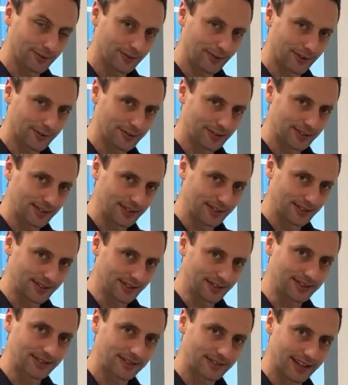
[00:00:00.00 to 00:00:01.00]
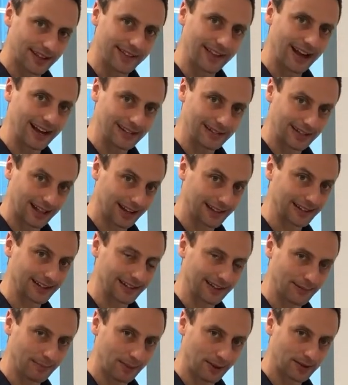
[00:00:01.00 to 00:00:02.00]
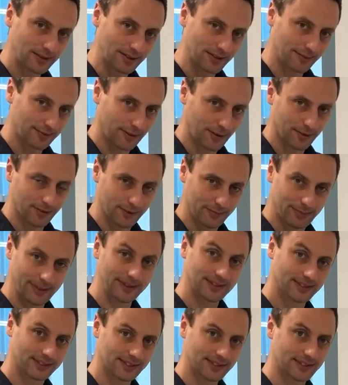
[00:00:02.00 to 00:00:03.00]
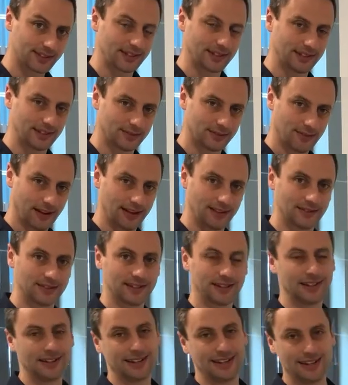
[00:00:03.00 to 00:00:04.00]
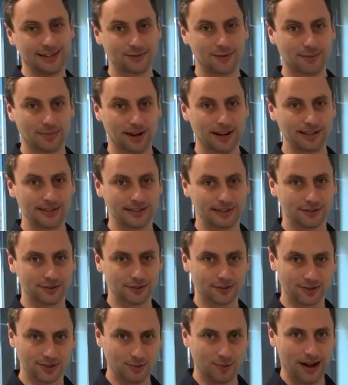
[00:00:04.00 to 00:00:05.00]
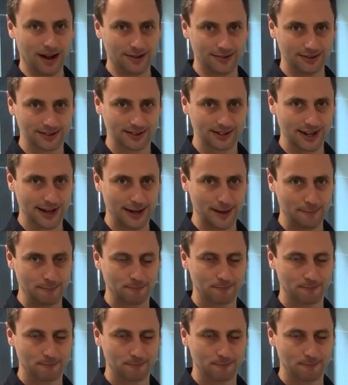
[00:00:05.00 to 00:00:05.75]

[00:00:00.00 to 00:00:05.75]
feel resistance, then that is likely the button at fault, the piston seal has failed and it needs replacing due to wear and tear.